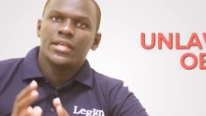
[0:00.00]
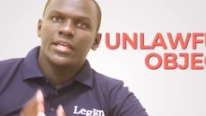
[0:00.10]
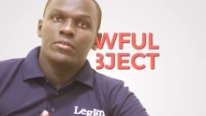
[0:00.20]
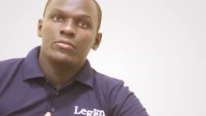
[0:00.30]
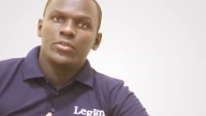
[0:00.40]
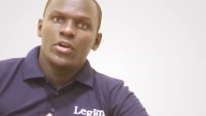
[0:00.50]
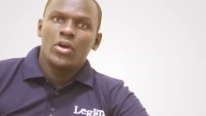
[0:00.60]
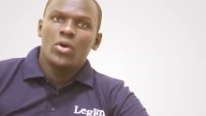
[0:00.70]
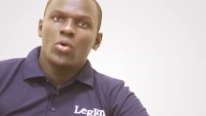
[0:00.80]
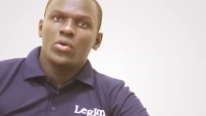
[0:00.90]
If,
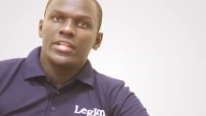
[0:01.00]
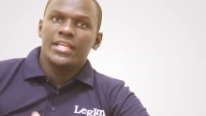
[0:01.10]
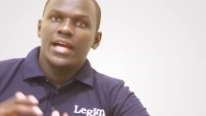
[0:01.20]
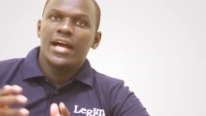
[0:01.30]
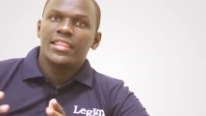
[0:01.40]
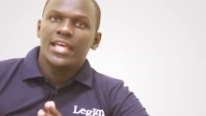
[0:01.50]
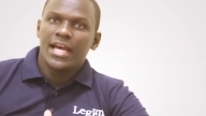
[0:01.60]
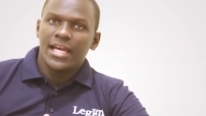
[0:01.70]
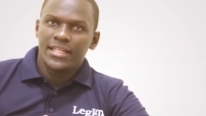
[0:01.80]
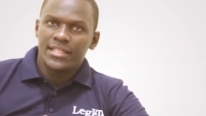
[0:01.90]
on the other
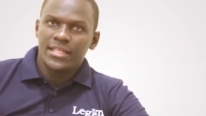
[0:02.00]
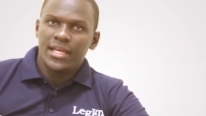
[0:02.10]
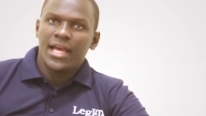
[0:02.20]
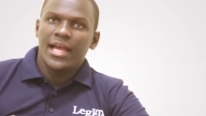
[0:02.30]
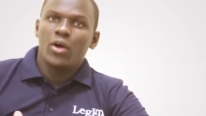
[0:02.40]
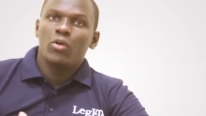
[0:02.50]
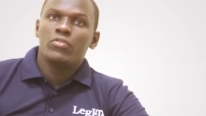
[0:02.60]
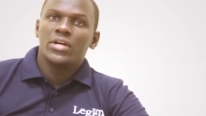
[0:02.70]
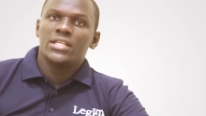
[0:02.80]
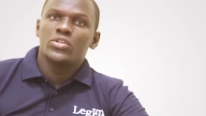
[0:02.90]
hand, I
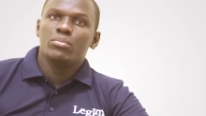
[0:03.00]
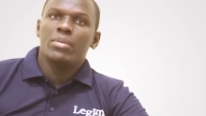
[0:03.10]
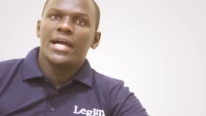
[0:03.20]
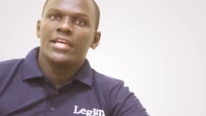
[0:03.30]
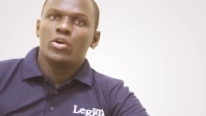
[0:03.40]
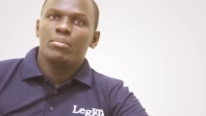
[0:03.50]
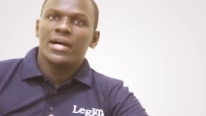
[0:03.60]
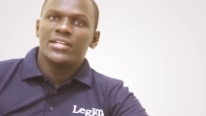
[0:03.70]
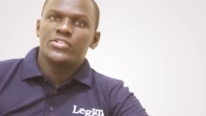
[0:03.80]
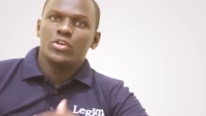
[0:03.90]
offered to buy your
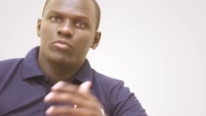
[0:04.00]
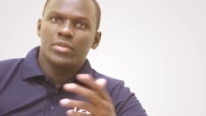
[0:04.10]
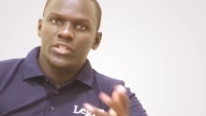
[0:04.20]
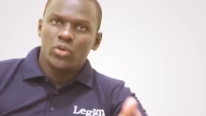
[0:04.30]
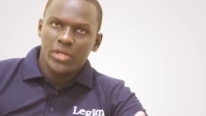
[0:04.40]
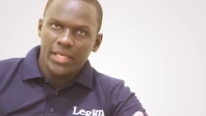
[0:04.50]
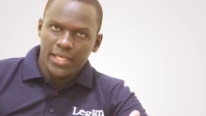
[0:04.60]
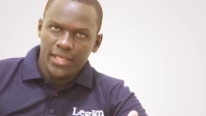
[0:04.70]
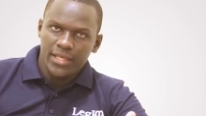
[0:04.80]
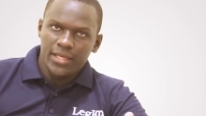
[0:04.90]
bunch of matoke
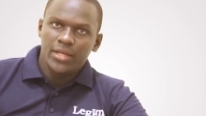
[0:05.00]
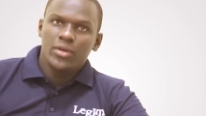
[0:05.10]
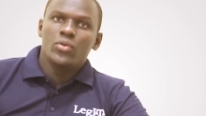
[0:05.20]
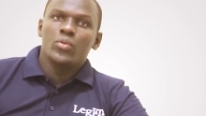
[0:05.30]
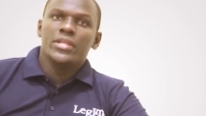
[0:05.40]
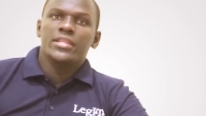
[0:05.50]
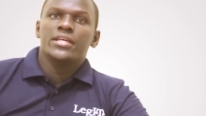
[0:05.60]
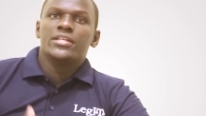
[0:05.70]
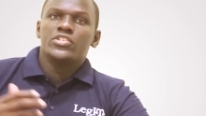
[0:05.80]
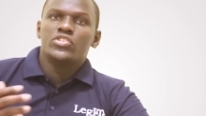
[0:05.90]
with
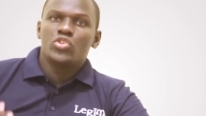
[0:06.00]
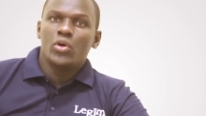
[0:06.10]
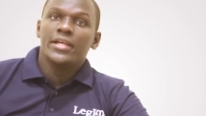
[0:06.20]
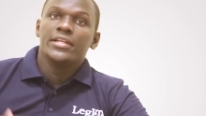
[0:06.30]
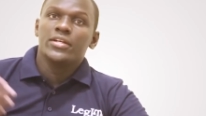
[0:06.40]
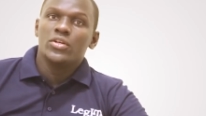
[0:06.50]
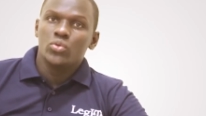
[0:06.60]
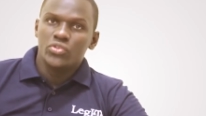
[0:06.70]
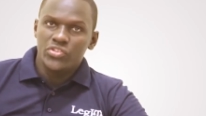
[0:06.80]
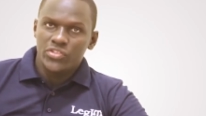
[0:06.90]
stolen
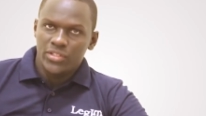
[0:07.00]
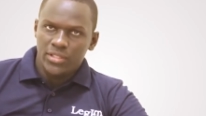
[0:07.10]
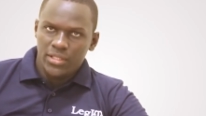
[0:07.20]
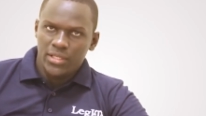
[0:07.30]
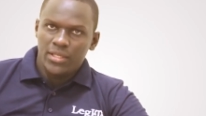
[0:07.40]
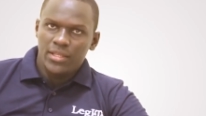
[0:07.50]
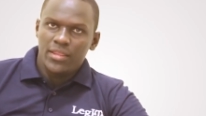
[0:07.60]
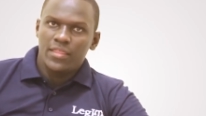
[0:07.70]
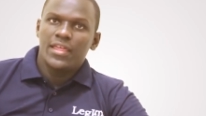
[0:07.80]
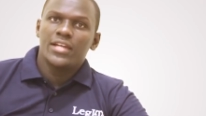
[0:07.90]
goods,
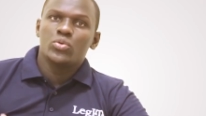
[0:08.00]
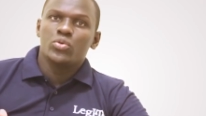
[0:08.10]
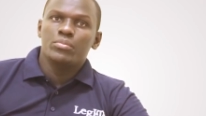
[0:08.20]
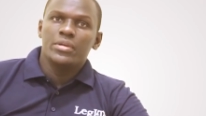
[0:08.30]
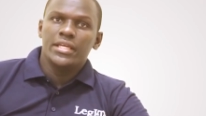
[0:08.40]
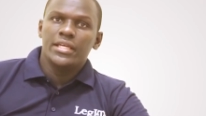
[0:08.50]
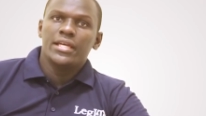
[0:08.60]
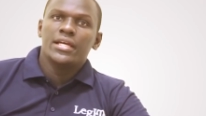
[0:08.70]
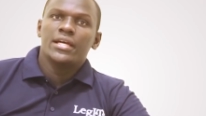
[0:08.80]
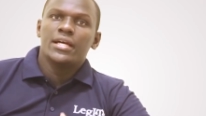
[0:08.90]
that would be
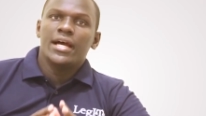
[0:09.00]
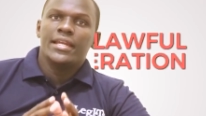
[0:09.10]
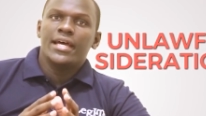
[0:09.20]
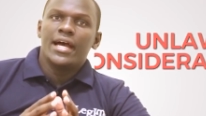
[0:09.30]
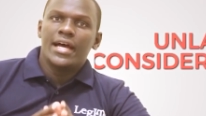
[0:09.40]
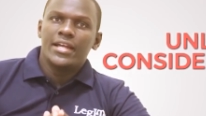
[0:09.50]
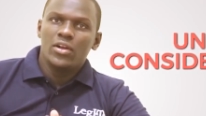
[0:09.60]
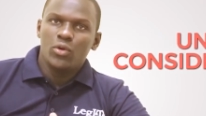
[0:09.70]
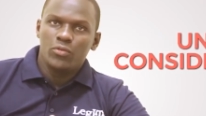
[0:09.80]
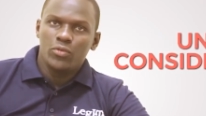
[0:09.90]
an
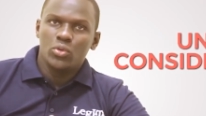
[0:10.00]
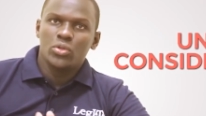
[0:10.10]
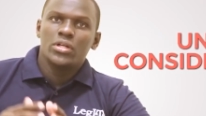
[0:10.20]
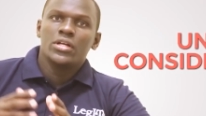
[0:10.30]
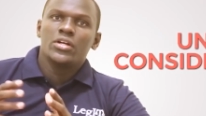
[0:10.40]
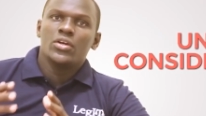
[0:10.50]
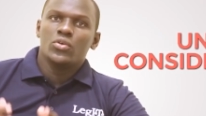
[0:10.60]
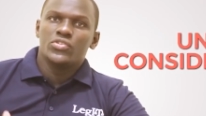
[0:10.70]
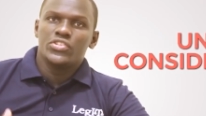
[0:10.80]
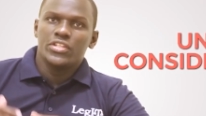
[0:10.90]
unlawful
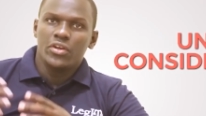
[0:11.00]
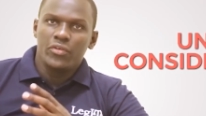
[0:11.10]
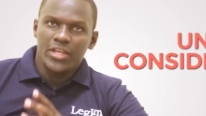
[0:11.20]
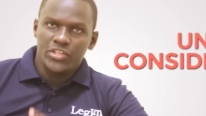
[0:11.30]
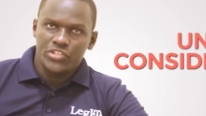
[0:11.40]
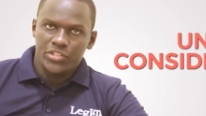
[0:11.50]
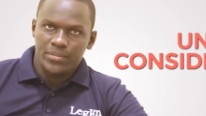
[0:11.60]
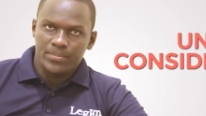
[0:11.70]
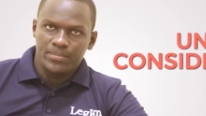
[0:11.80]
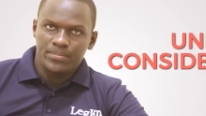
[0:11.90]
consideration.
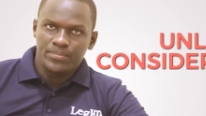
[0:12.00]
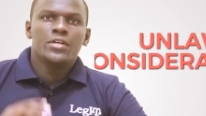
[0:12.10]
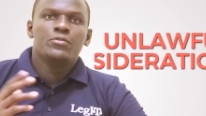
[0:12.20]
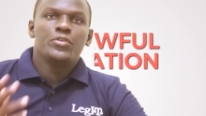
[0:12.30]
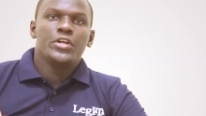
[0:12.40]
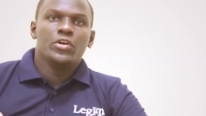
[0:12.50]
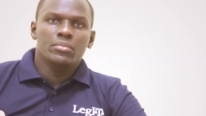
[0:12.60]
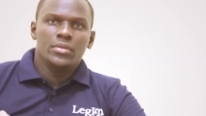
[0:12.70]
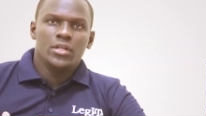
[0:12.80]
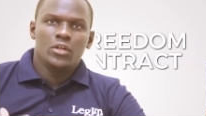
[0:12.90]

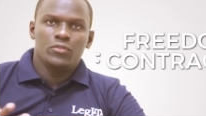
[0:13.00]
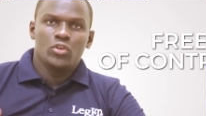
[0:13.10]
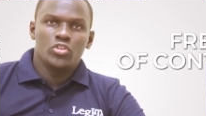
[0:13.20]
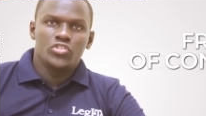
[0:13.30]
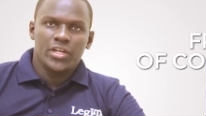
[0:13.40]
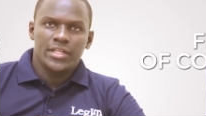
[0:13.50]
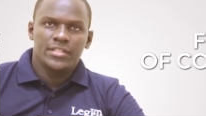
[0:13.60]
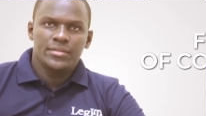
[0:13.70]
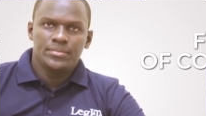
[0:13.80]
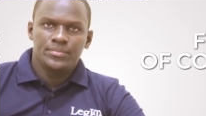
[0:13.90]
Freedom of contract.